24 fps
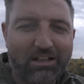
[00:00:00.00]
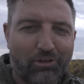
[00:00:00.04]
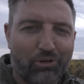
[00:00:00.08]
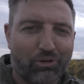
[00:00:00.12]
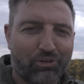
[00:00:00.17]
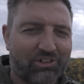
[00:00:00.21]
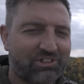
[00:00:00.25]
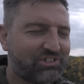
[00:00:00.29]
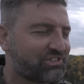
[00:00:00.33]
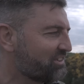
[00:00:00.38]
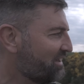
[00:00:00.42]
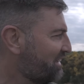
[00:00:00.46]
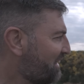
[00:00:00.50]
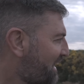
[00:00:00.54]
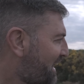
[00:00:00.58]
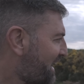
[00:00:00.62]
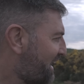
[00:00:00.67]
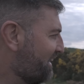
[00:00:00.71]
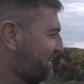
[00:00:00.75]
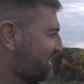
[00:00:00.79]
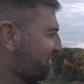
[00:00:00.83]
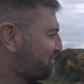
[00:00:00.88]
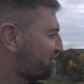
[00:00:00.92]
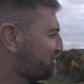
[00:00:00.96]
looked
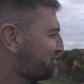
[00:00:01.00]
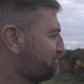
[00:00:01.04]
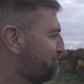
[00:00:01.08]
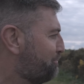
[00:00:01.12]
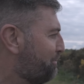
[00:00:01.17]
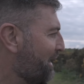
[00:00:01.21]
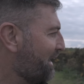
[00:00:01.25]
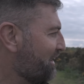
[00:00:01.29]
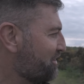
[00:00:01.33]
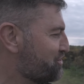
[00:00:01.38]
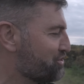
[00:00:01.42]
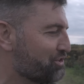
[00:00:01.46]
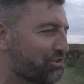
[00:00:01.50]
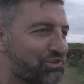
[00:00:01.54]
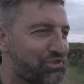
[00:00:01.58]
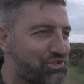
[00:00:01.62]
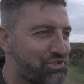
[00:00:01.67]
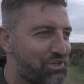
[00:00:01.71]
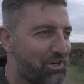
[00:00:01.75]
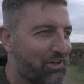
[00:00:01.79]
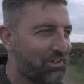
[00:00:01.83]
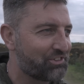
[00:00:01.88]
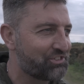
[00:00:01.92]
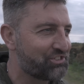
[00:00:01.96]
like special
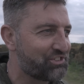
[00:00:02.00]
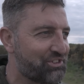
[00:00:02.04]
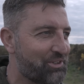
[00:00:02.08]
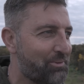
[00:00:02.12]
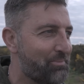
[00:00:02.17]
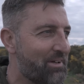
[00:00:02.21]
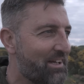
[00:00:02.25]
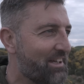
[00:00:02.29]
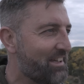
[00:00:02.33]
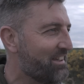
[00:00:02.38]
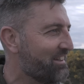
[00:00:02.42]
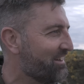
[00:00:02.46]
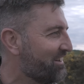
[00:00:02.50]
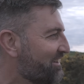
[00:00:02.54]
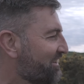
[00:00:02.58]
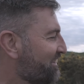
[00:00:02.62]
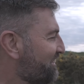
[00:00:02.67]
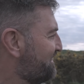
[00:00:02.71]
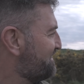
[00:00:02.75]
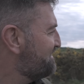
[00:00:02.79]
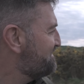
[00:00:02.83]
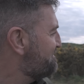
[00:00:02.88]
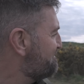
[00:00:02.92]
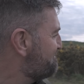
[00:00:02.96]
shots to me.
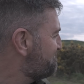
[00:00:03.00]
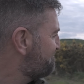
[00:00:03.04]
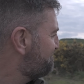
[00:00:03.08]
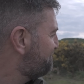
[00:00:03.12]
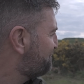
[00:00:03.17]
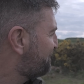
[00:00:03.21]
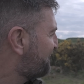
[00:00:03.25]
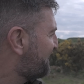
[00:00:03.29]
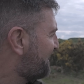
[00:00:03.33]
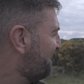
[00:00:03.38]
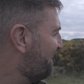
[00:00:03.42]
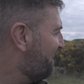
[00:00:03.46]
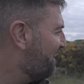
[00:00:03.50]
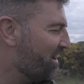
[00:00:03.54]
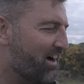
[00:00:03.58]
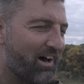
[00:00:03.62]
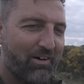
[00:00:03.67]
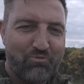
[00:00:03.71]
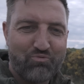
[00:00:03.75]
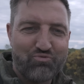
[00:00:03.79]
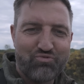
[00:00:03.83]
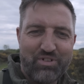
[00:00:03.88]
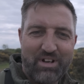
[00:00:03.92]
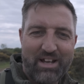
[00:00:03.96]
Oh,
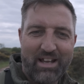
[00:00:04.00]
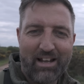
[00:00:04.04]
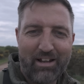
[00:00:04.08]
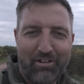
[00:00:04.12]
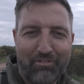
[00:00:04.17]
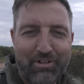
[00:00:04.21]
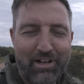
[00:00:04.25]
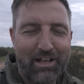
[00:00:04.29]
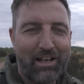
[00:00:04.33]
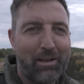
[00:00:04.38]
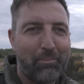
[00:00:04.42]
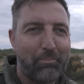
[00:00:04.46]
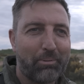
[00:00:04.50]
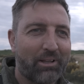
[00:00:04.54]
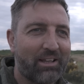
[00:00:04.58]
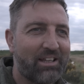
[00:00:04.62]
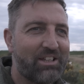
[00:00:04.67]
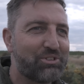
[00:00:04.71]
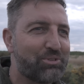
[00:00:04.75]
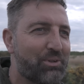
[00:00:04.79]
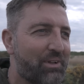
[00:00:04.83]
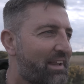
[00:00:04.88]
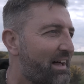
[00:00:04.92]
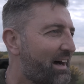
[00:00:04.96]
I'm really
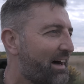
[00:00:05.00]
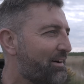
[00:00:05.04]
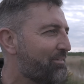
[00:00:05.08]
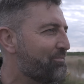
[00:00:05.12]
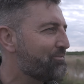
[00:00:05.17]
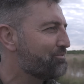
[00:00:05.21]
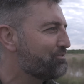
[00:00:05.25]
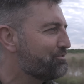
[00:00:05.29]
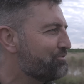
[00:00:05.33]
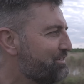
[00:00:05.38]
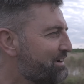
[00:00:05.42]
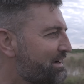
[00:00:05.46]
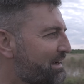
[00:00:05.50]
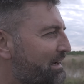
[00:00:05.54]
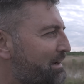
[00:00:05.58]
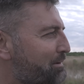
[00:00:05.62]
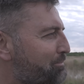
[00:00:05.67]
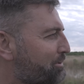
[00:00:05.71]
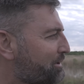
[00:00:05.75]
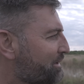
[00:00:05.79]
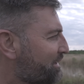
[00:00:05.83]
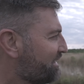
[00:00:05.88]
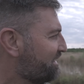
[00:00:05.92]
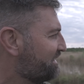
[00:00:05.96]
pleased with that, really
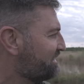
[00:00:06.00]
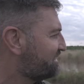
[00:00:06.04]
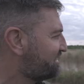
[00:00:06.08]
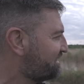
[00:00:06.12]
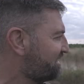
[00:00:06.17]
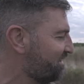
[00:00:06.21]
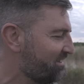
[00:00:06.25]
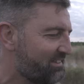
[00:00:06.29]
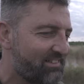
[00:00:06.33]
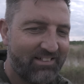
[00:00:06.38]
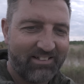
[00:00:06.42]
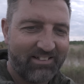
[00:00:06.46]
pleased.